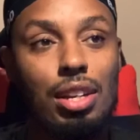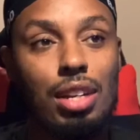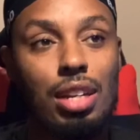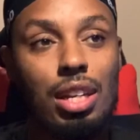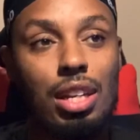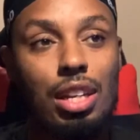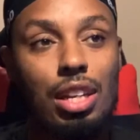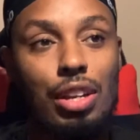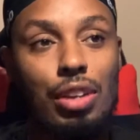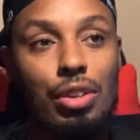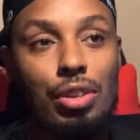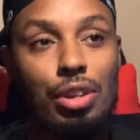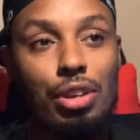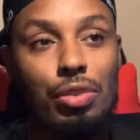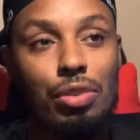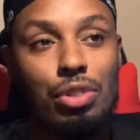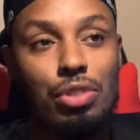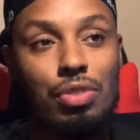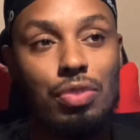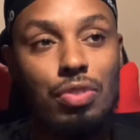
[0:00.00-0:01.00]
it. It
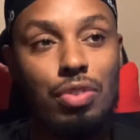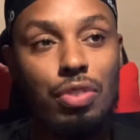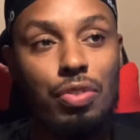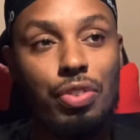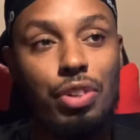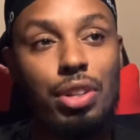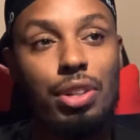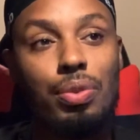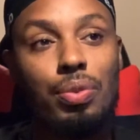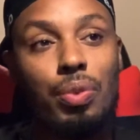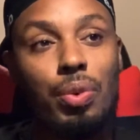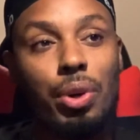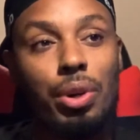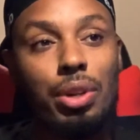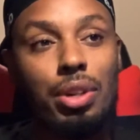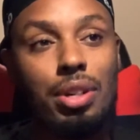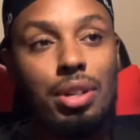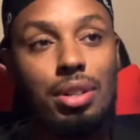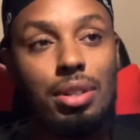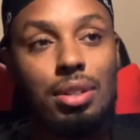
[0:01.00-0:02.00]
was fulfilling
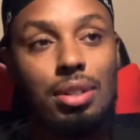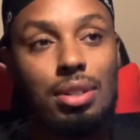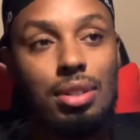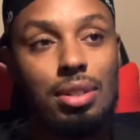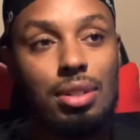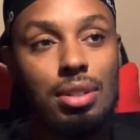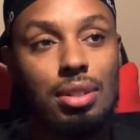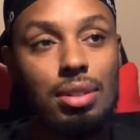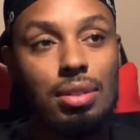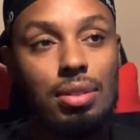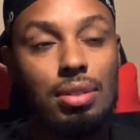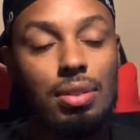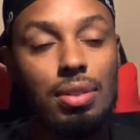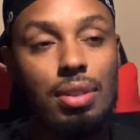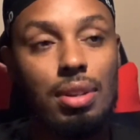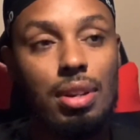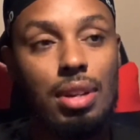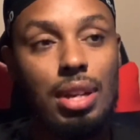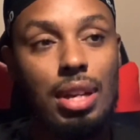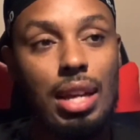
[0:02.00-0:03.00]
work.
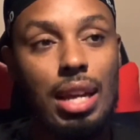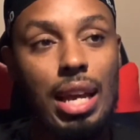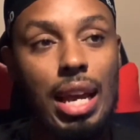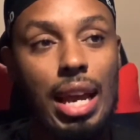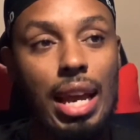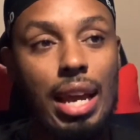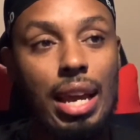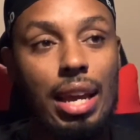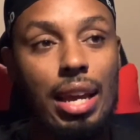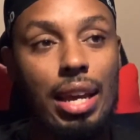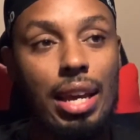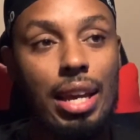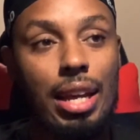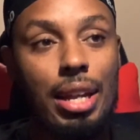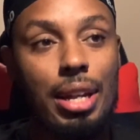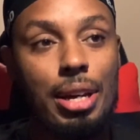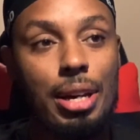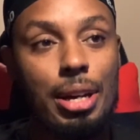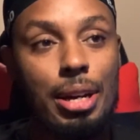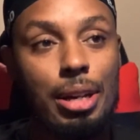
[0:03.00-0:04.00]

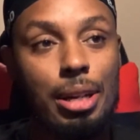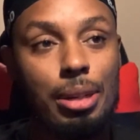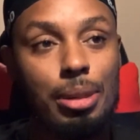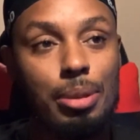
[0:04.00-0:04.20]
And, I